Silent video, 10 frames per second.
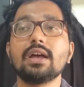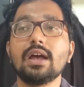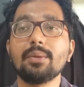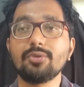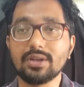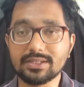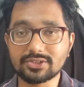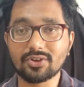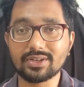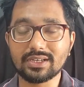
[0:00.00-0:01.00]
I'm really
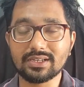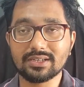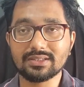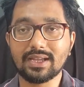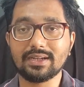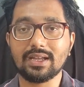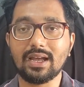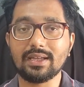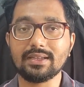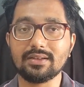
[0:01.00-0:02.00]
sorry that
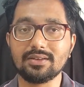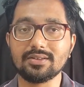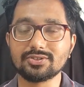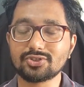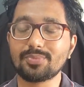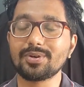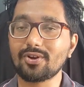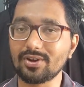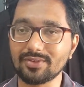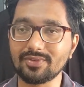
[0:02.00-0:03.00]
I stopped
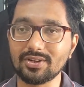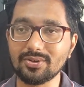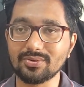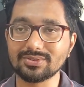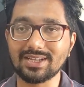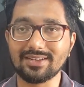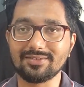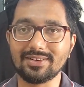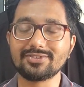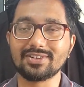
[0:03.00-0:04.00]
recording videos
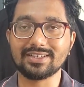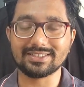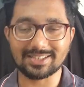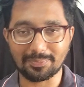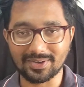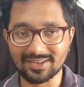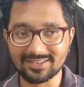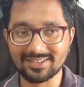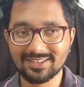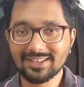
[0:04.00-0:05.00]
and literally
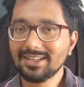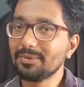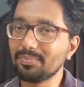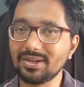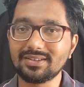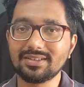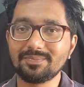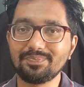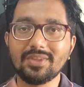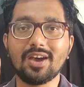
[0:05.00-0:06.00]
disappeared, but
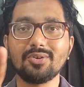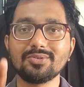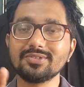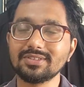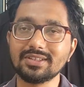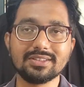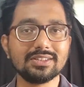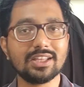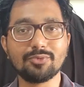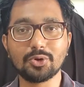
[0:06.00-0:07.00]
now
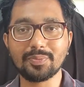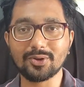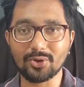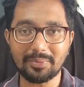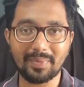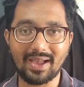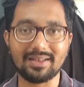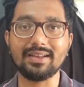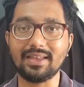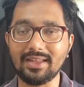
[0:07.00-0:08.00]
they won't be going
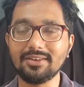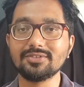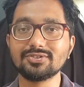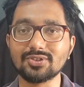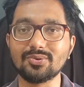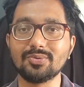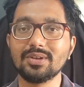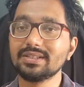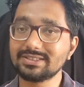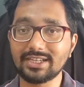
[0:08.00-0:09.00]
back again. So
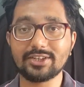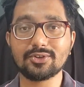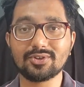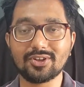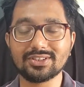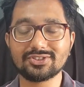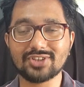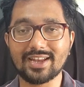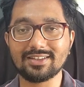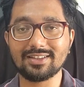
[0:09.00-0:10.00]
stay tuned on this
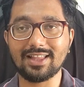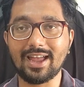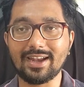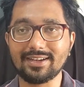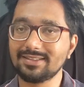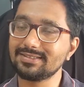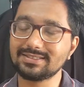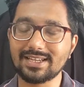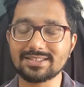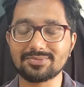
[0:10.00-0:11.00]
channel and
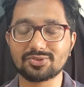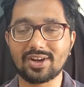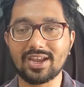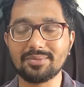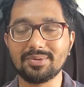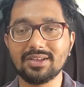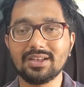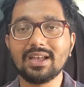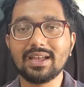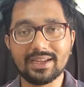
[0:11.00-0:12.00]
stay subscribed.
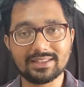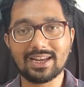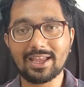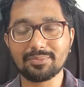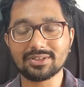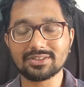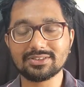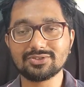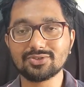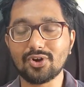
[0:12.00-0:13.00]
Hit the like
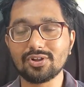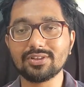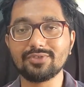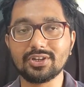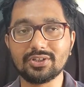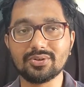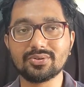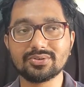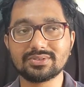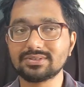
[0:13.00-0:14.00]
button to all the
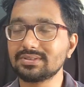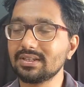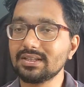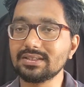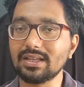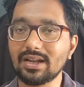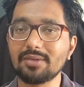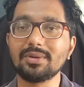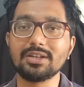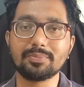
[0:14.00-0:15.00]
videos. There
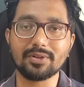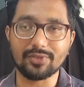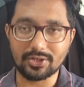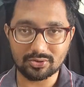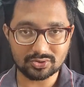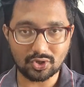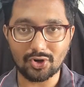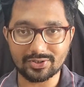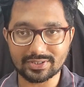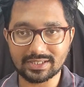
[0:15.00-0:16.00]
are multiple videos
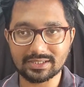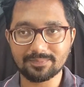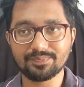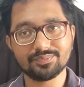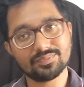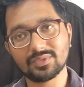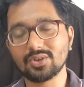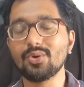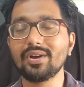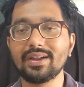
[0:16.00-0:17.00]
already.
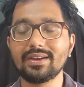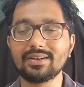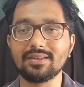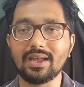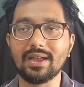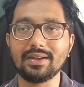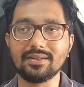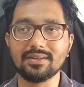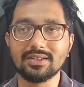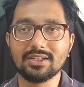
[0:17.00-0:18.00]
Go ahead
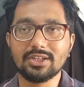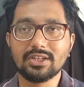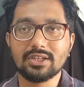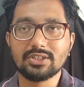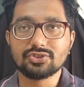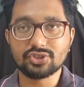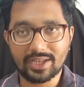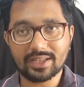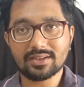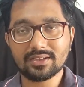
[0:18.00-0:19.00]
and
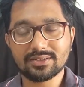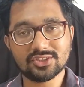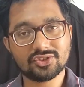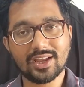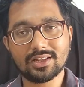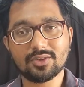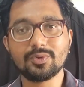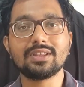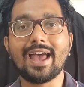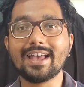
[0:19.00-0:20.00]
share this channel
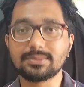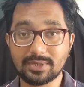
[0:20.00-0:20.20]
with as